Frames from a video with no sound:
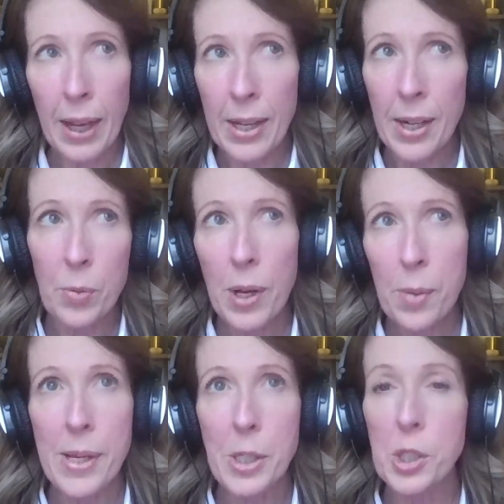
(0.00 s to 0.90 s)
And I'd
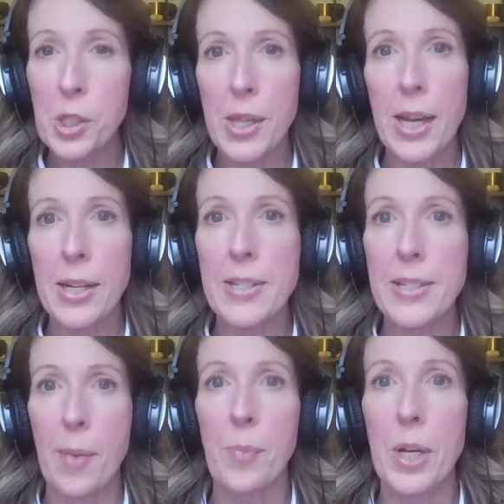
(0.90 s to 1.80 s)
recommend you do that in a
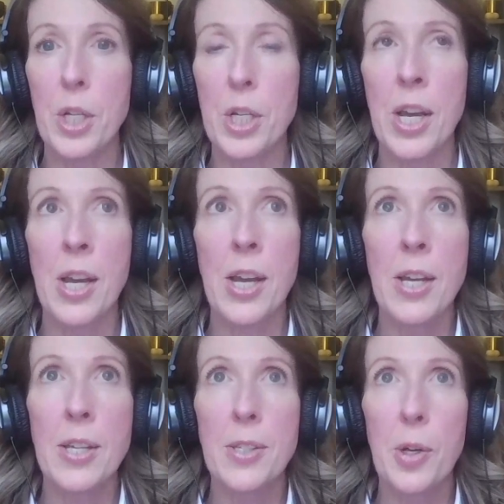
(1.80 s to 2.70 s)
sandwich.
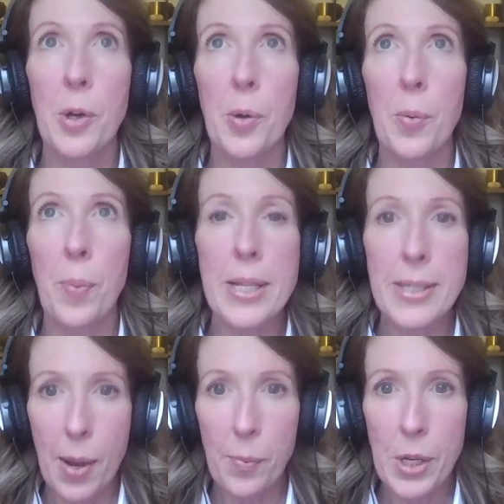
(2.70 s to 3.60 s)
So by
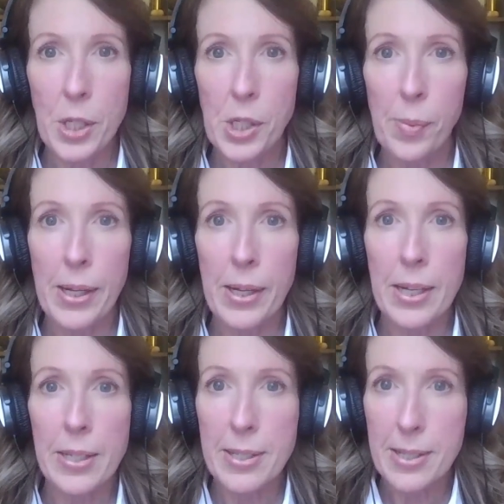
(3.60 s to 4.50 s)
sandwich, I mean
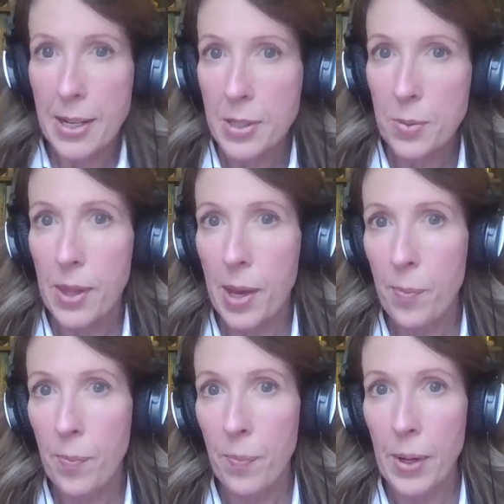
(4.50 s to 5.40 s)
it starts with
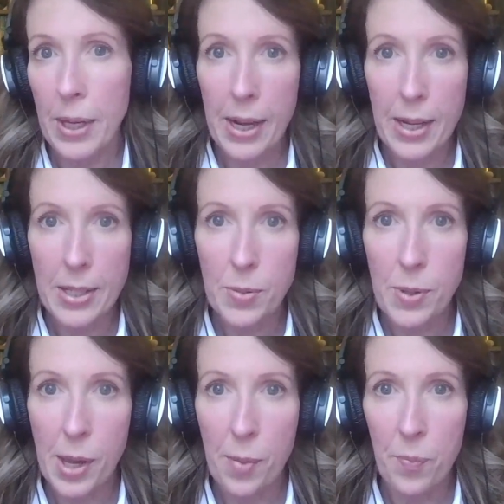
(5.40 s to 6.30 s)
them, it ends with
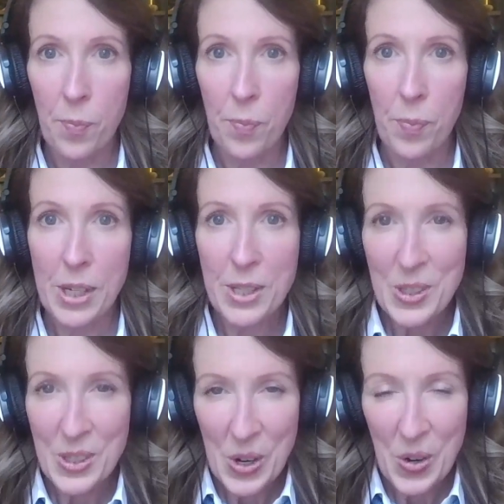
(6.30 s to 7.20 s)
them, because
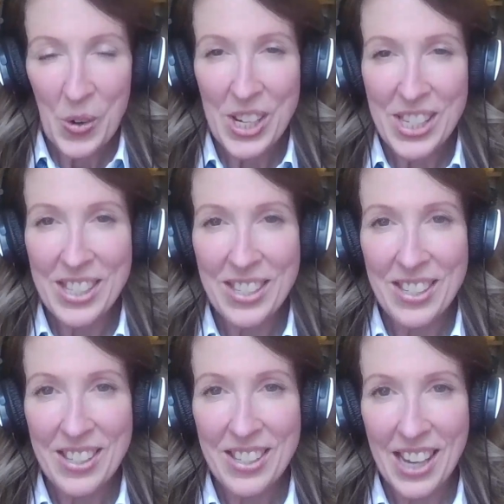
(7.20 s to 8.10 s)
as you always
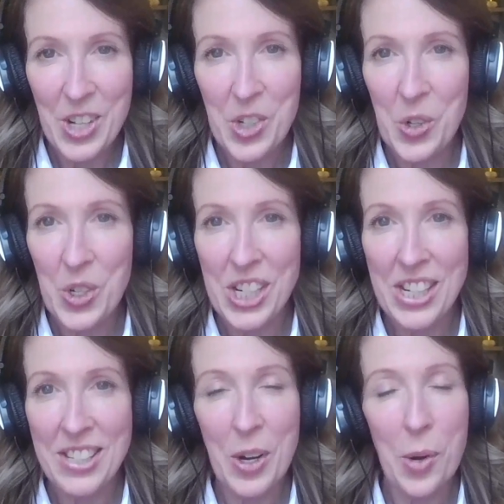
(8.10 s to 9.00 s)
say, Georgie,
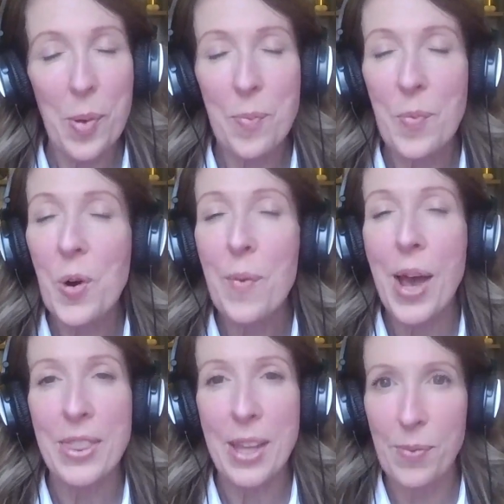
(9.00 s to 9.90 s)
it's got to be more
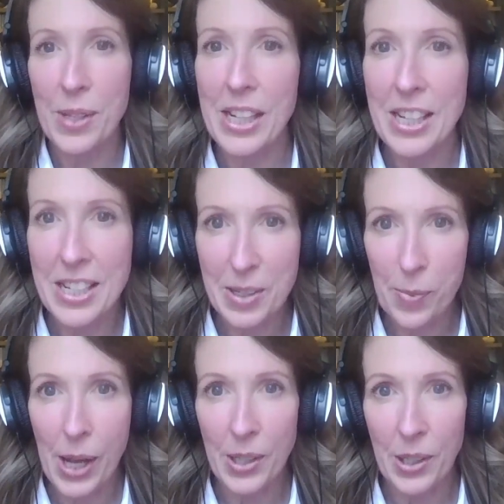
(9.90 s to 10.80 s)
about them than it is
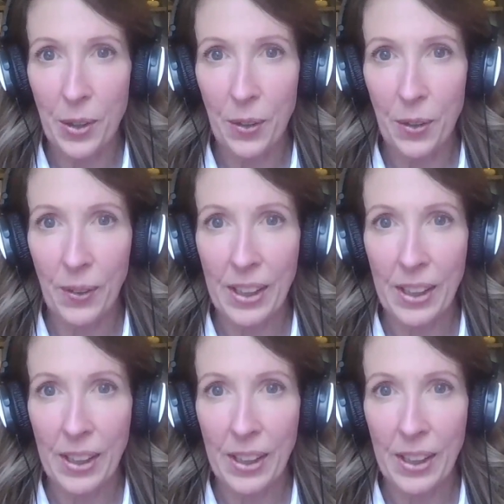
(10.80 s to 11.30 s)
about you.